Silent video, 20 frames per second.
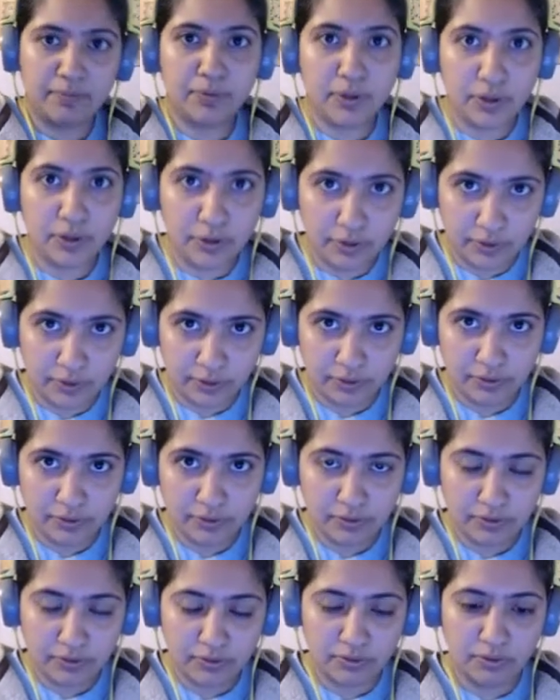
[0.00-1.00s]

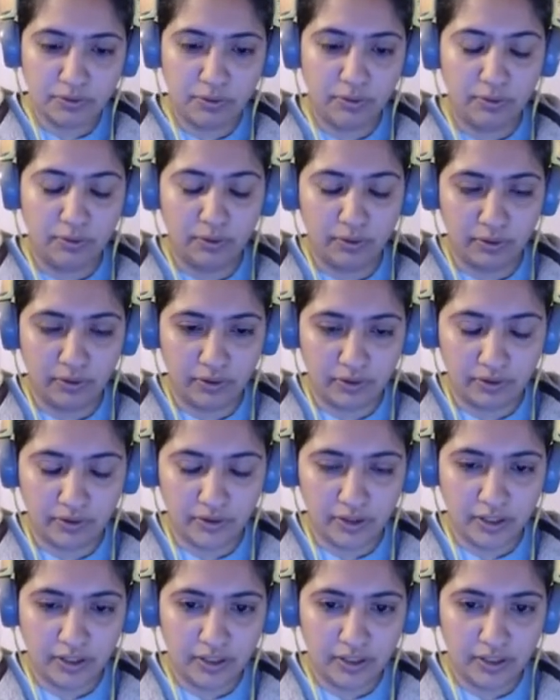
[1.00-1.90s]
pose or